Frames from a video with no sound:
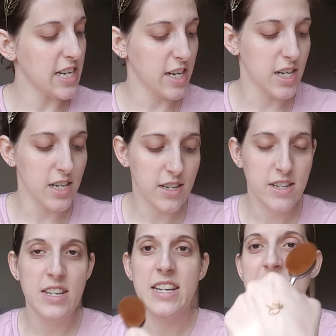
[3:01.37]
Snicker.
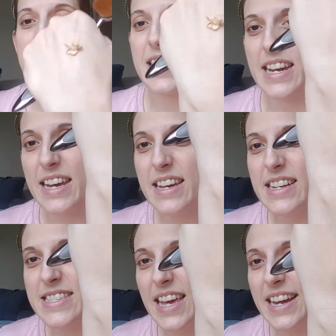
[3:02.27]
Look at it.
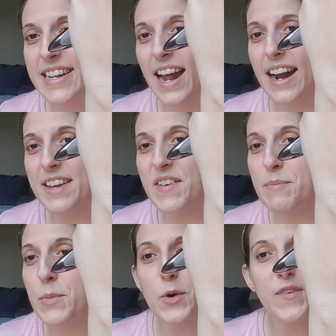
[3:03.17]
It's like not
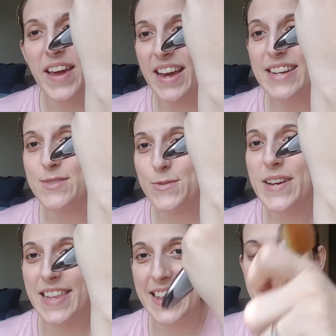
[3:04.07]
even moving. It's
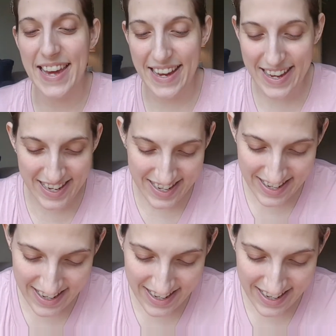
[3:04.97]
really thick.